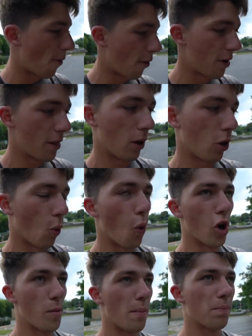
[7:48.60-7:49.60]
water and then a little
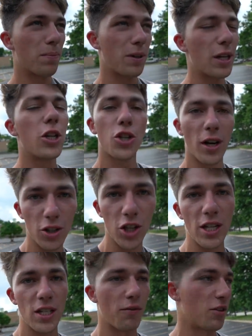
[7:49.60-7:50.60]
worm. I'm gonna try to
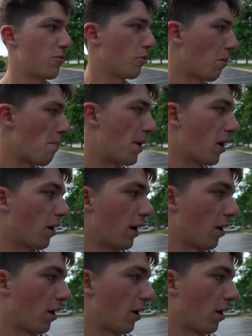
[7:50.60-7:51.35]
chase after something a little bigger